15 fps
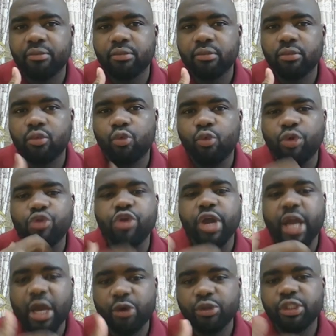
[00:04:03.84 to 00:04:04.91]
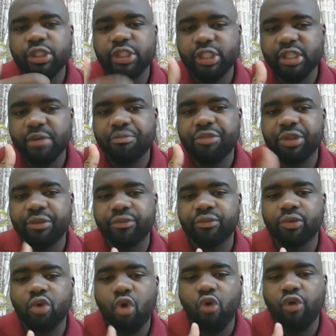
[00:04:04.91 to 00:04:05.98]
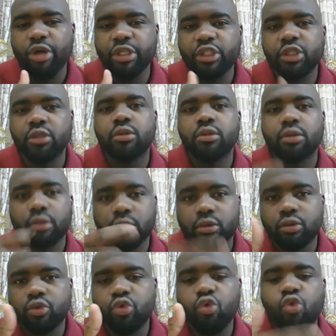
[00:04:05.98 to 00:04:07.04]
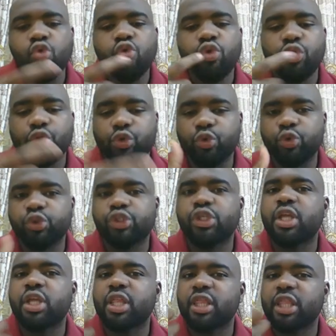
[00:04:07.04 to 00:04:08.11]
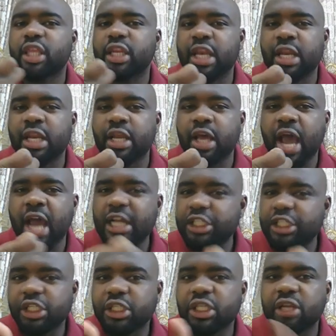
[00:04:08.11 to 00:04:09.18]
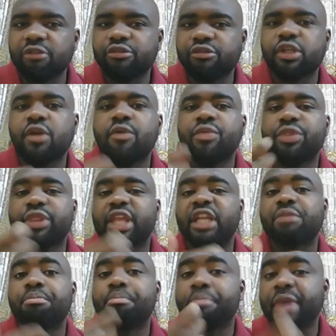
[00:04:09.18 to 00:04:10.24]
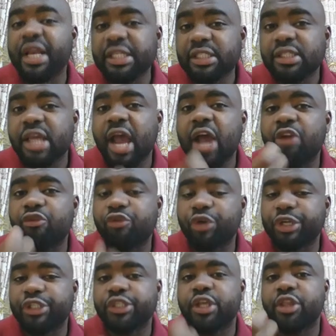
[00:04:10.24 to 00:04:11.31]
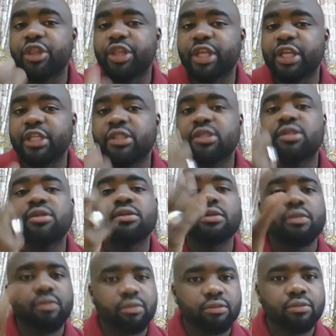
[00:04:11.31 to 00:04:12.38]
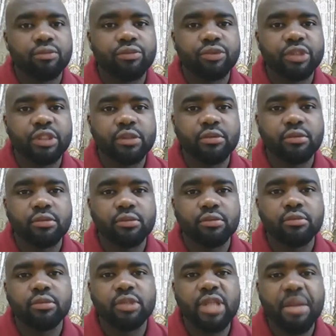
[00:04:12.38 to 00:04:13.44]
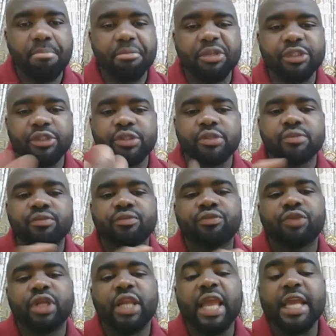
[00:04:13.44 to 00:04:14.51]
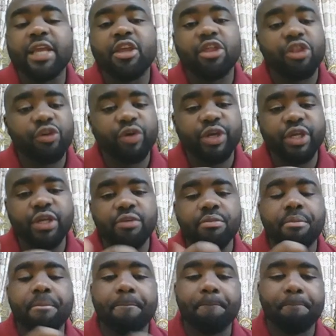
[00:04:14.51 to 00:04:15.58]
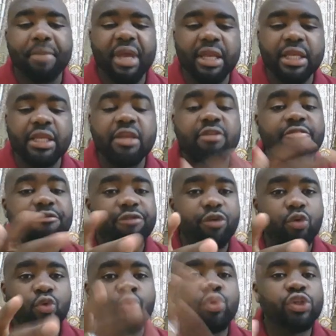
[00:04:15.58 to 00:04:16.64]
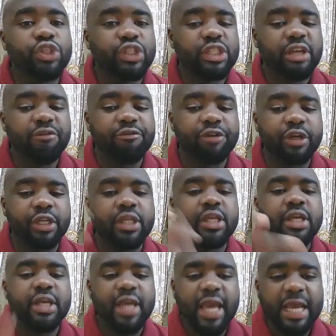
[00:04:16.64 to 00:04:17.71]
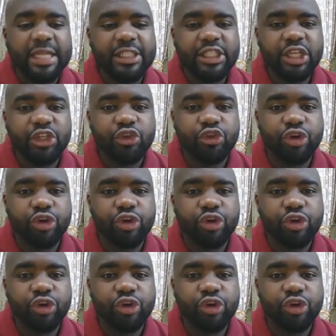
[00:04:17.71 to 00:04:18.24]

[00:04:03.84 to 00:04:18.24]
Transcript: When you are counting something, all right, you use the adjectives that best address these numbers, like 3, many, few, several, etc.